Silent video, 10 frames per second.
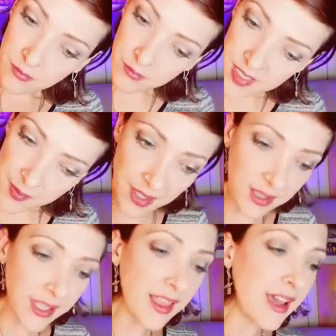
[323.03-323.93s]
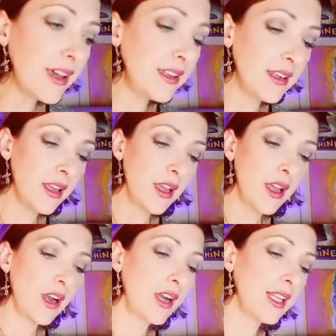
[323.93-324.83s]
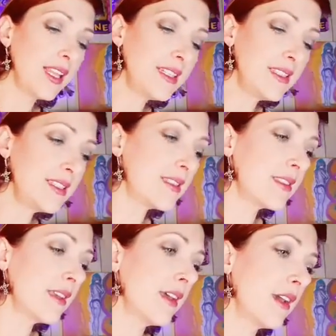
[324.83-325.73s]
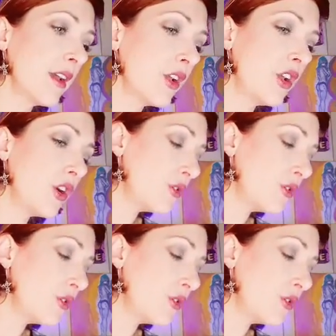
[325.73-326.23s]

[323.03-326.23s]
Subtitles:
something like that. All right, let's go